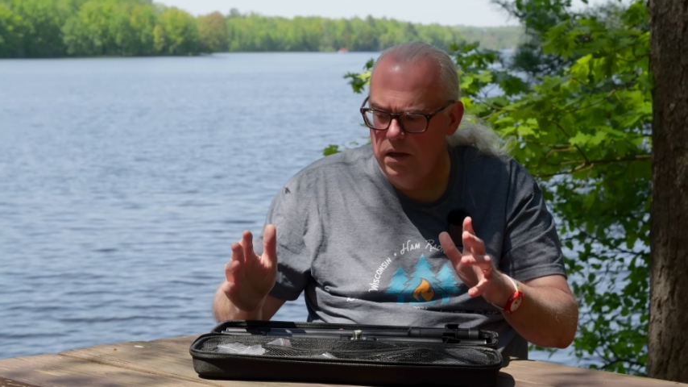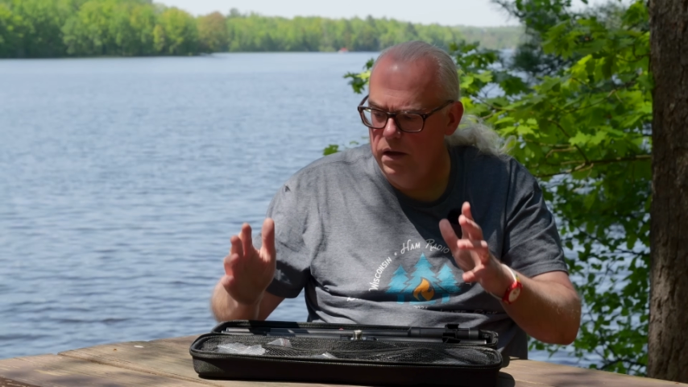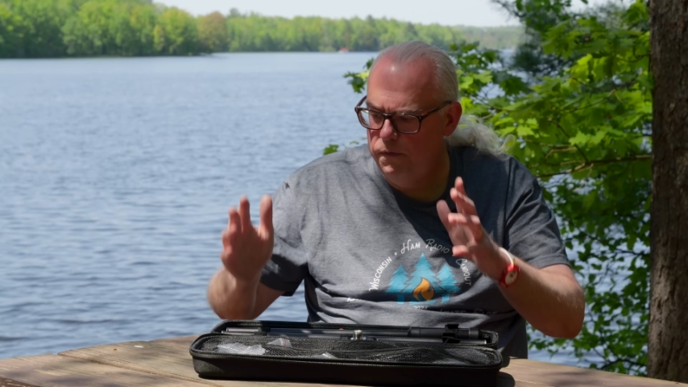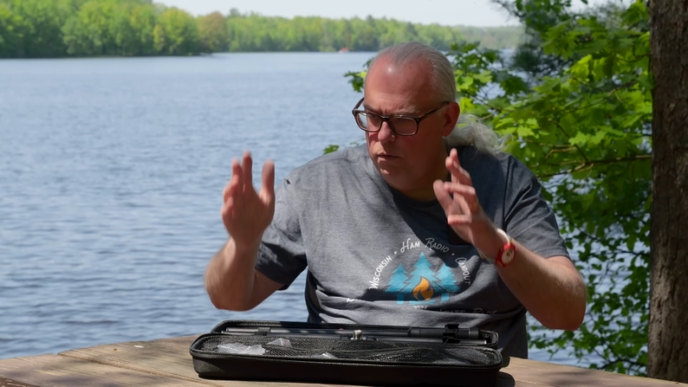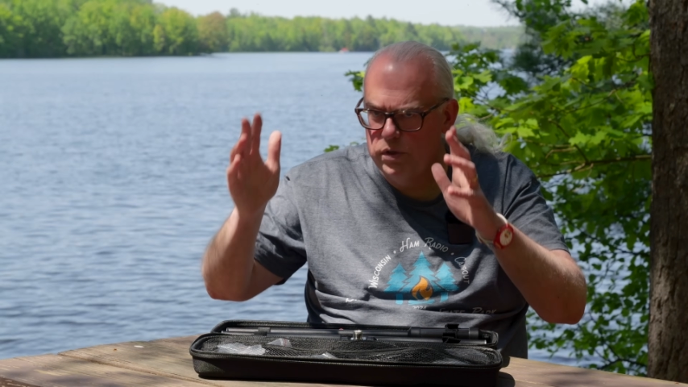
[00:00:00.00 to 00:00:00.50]

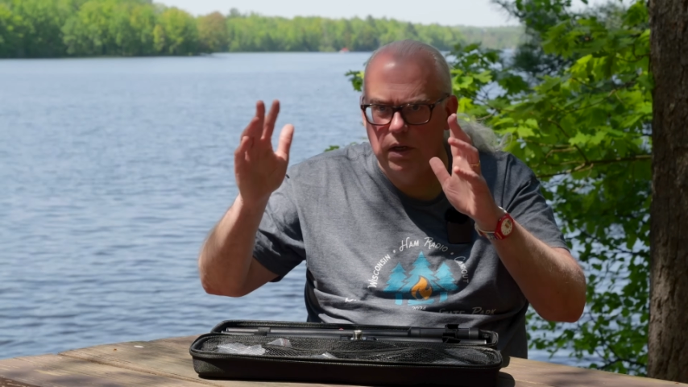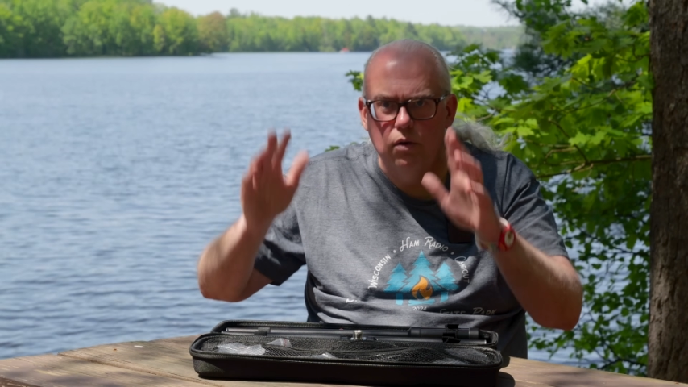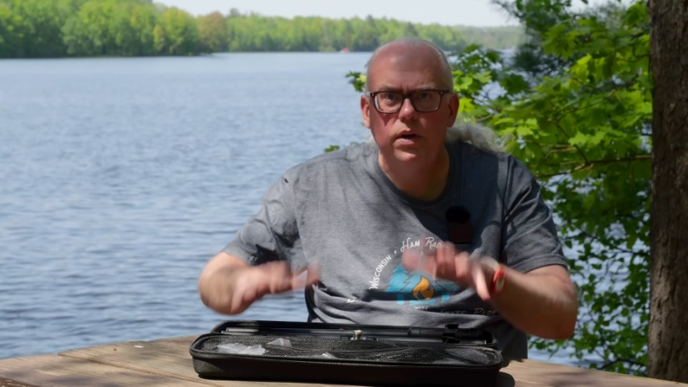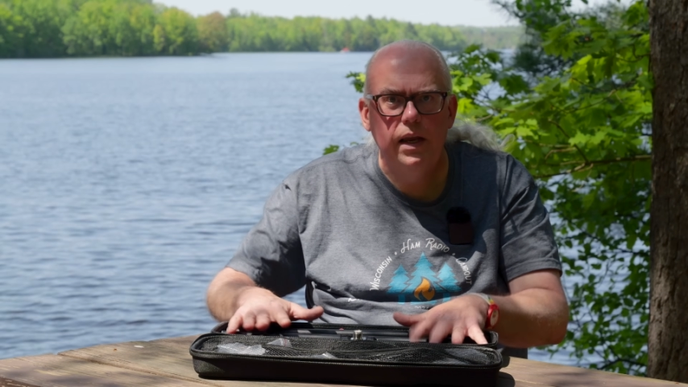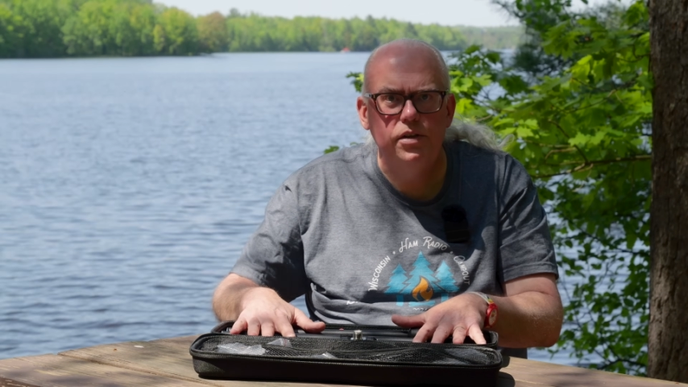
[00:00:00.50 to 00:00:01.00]
if it was a
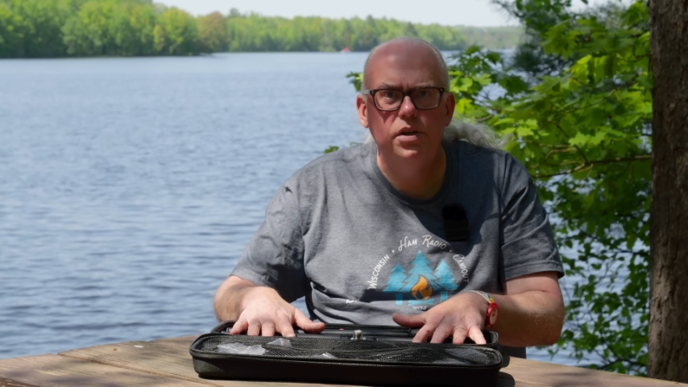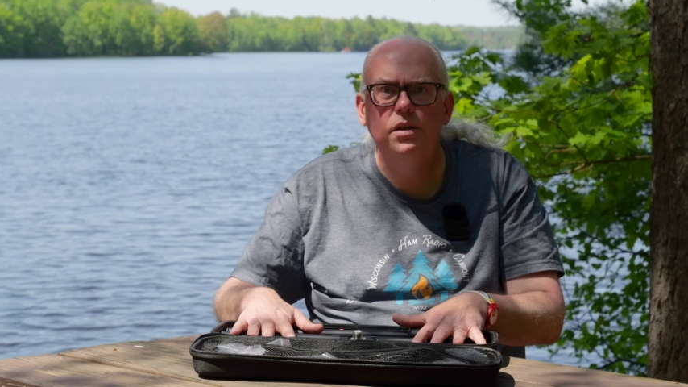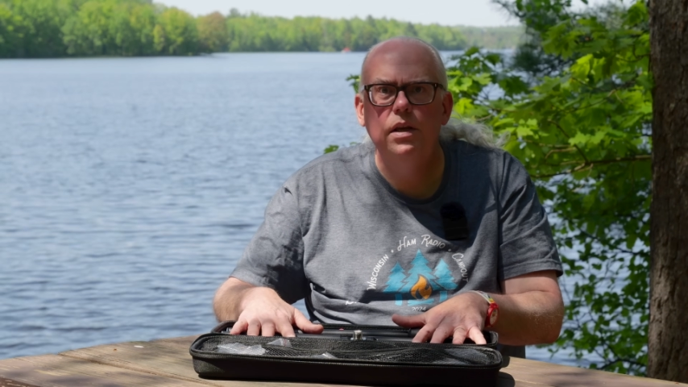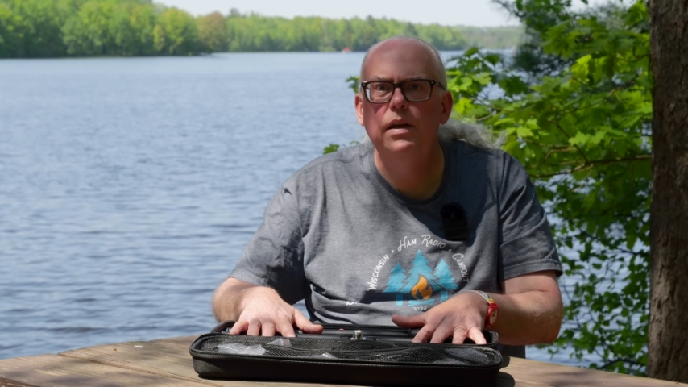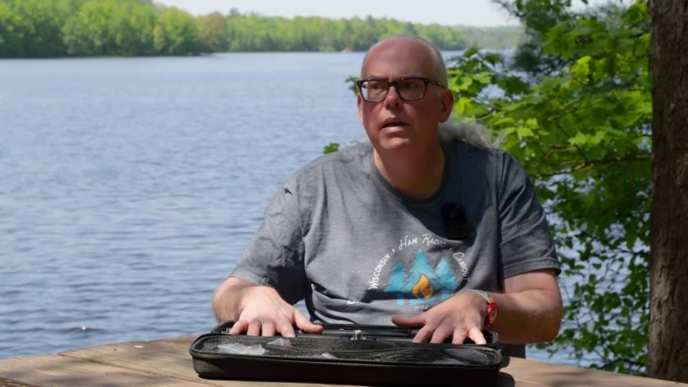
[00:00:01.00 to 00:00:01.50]

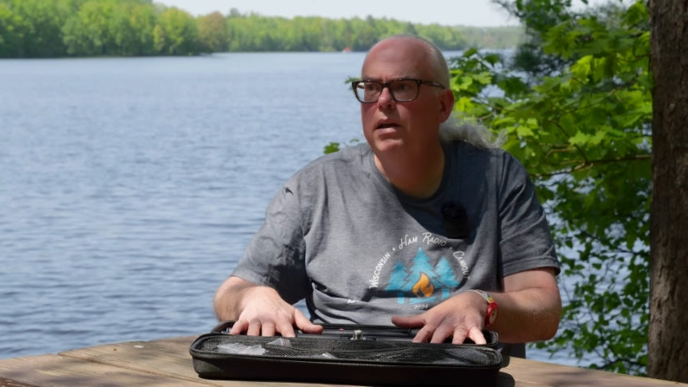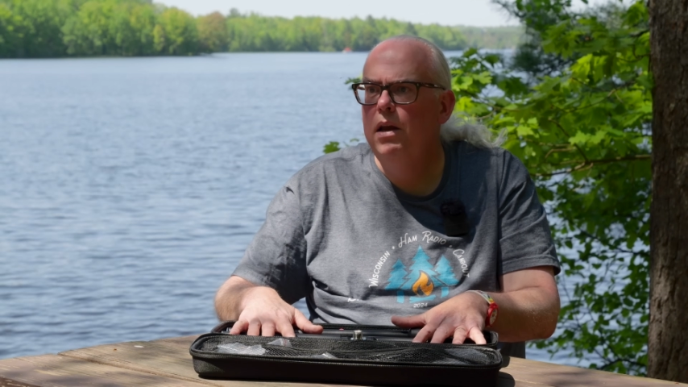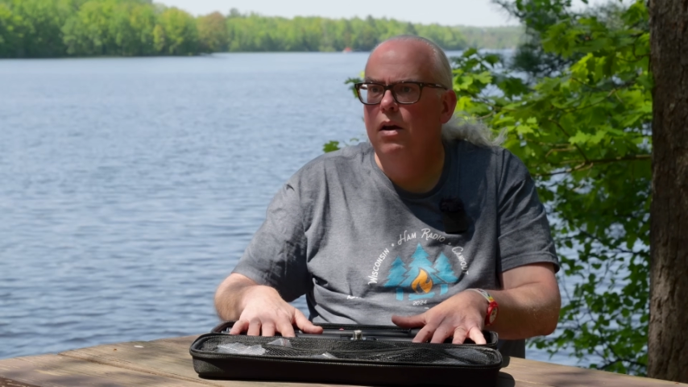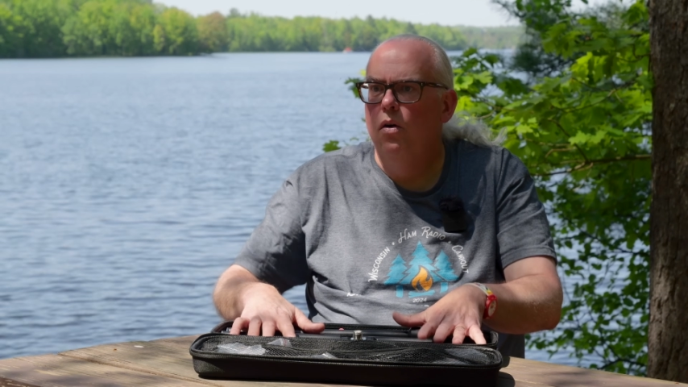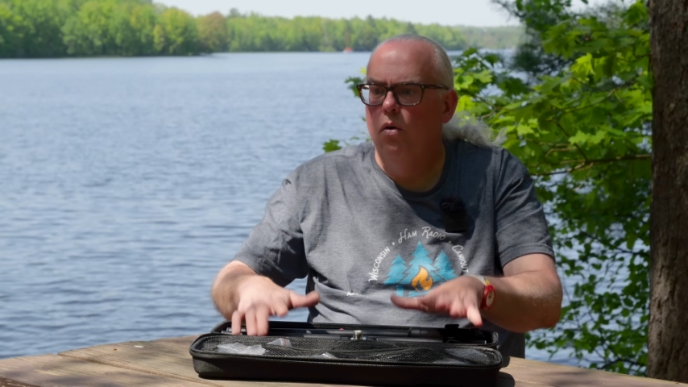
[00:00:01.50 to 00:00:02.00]
location thing
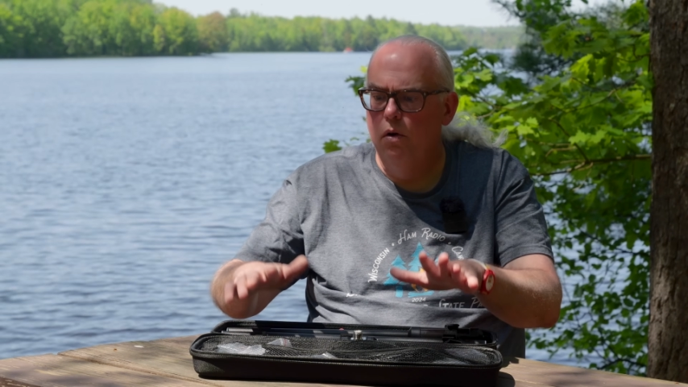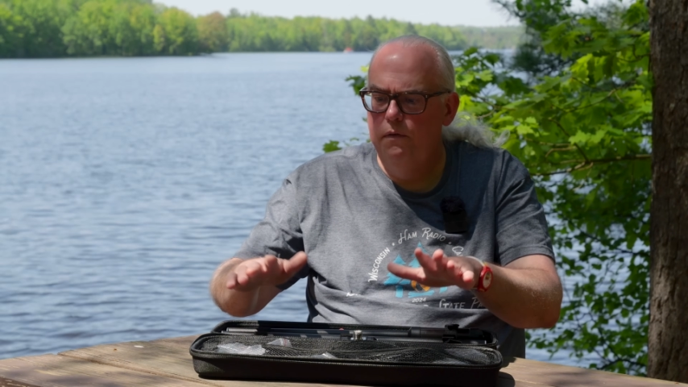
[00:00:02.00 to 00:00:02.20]
or